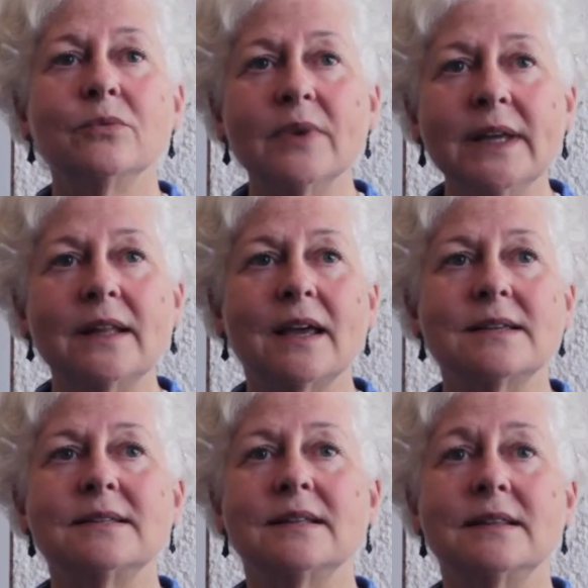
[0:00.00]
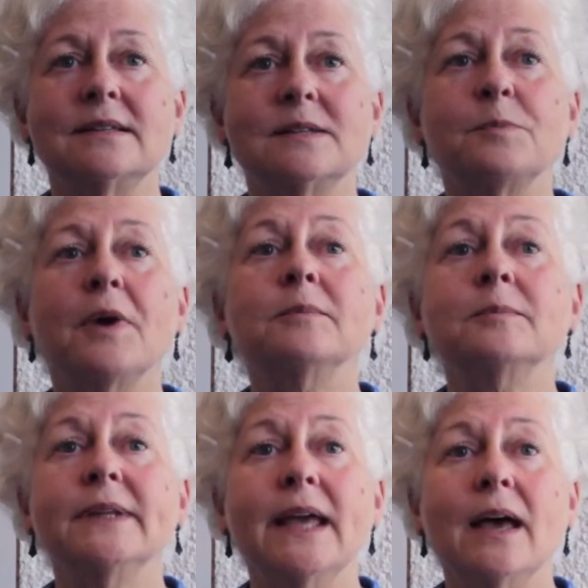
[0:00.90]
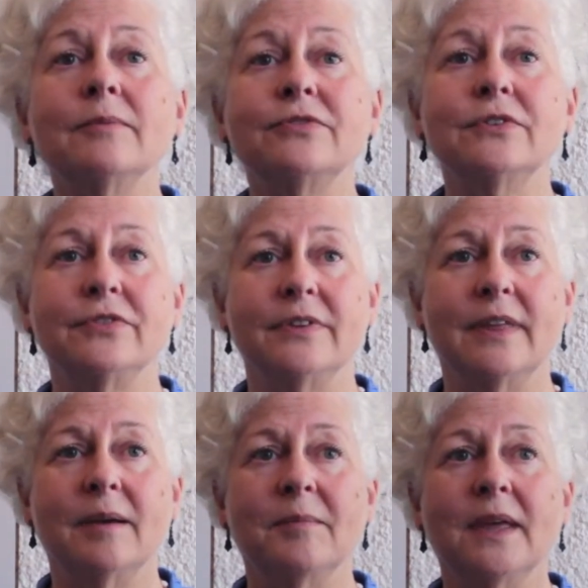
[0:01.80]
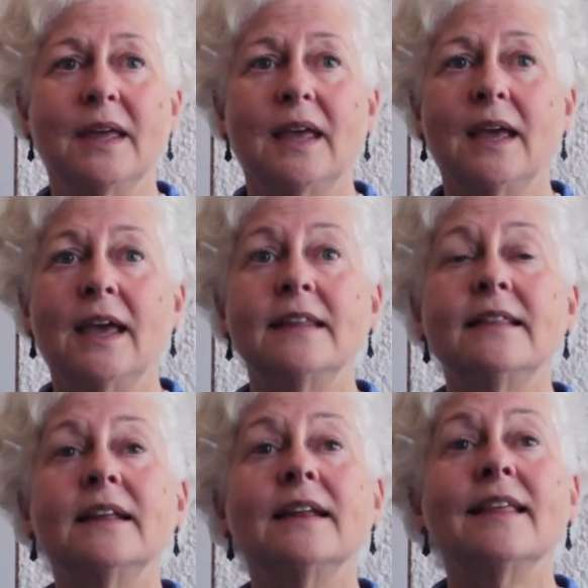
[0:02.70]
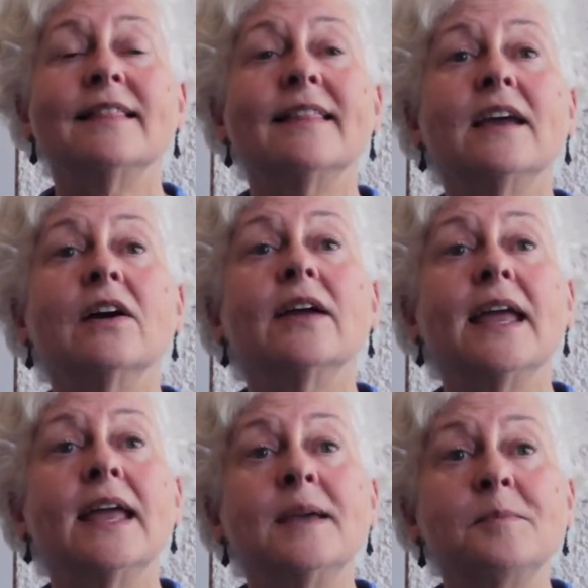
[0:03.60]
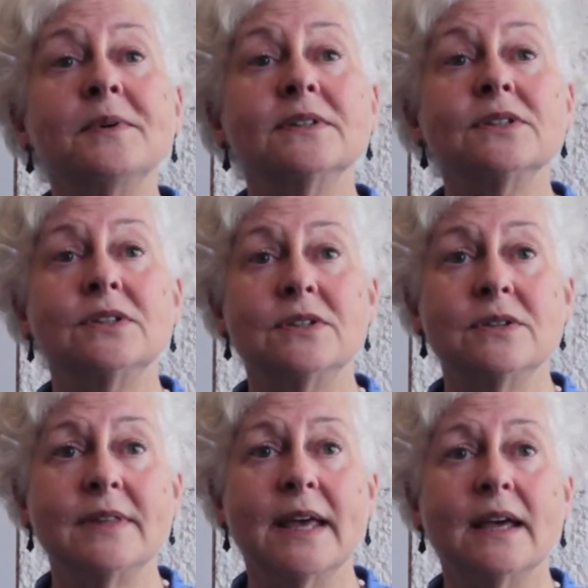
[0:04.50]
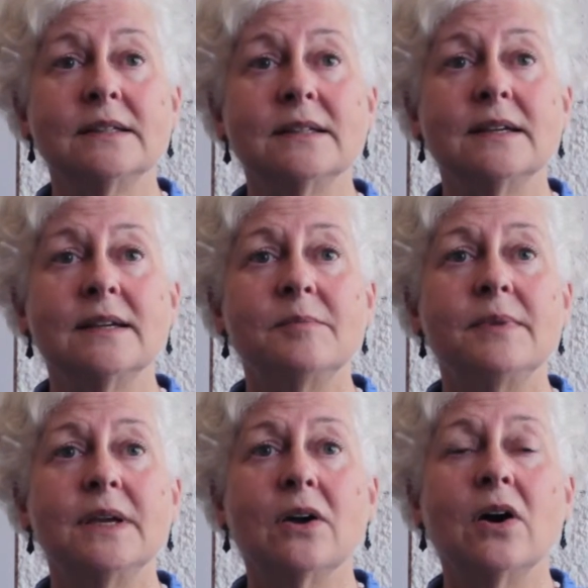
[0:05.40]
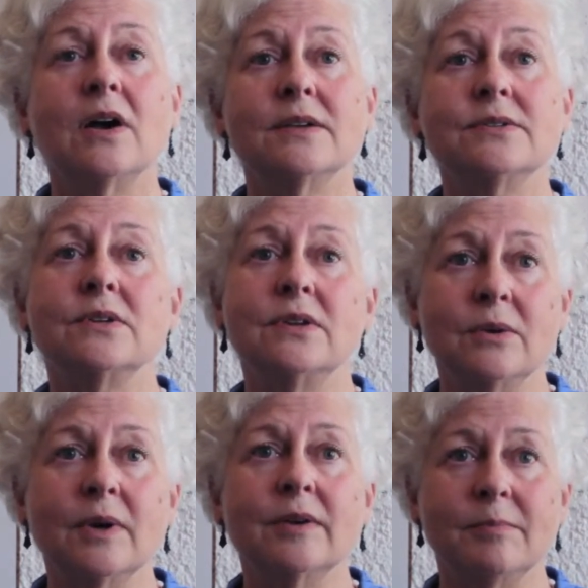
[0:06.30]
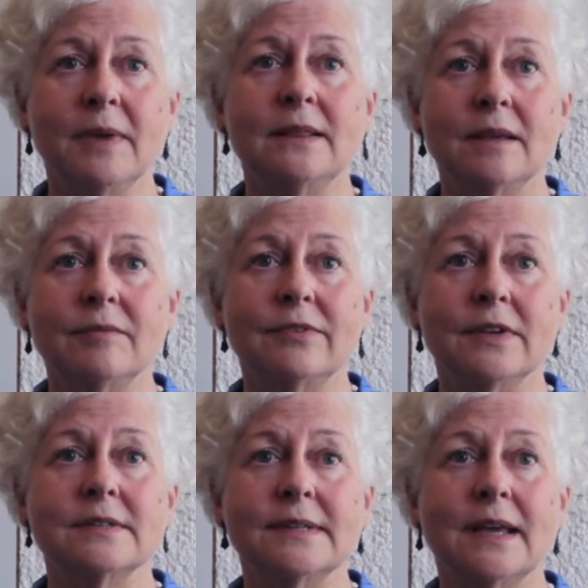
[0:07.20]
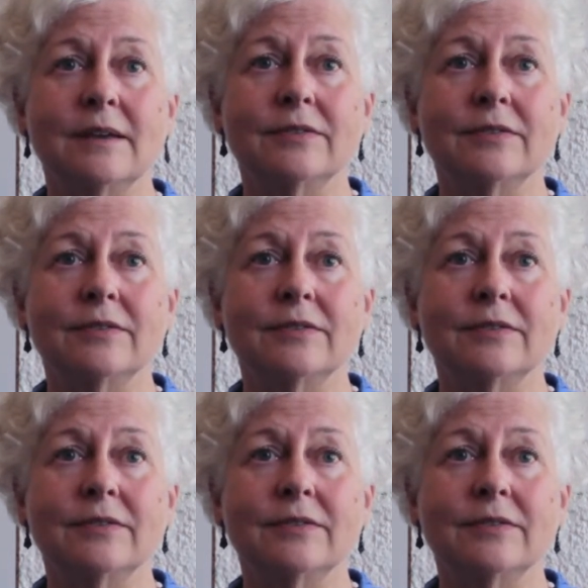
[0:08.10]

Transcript: Realize that this is probably helpful for them and that they are able to do that because you have made them feel safe.